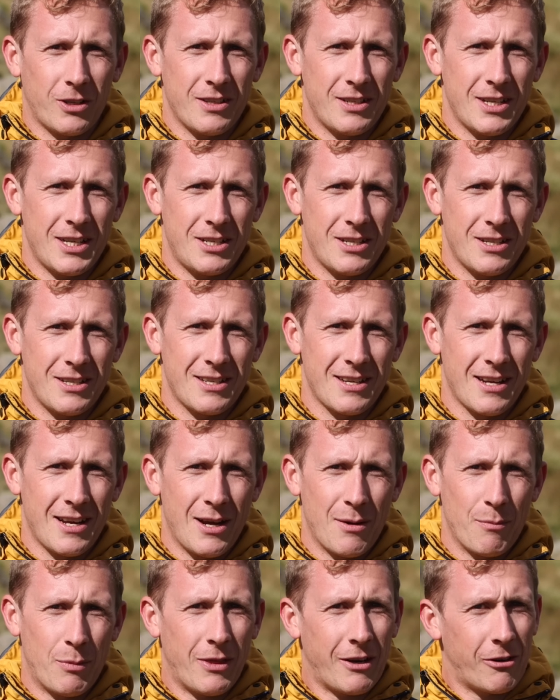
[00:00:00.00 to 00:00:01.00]
conditions,
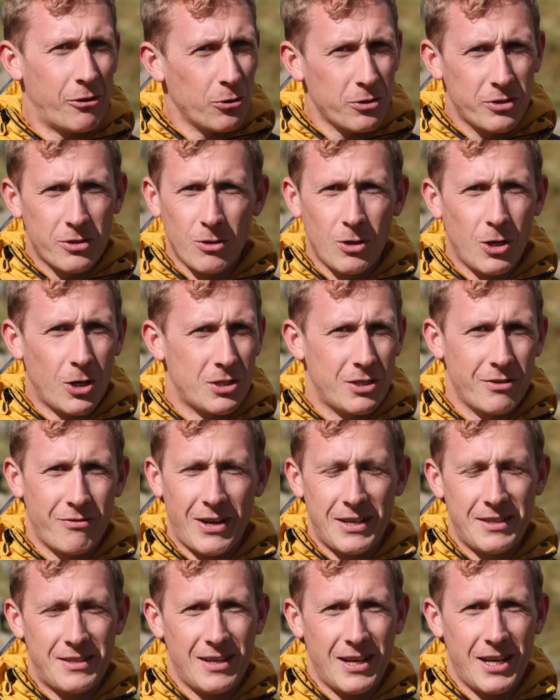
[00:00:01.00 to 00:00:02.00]
but there are also lots of
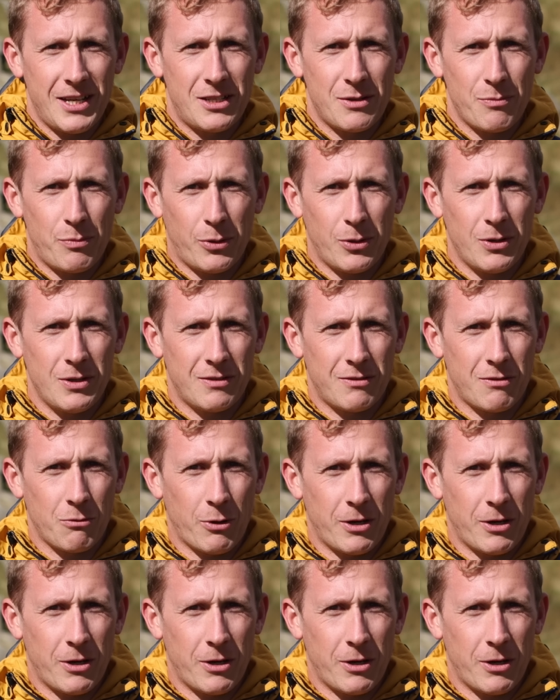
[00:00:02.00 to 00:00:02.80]
ventilation points for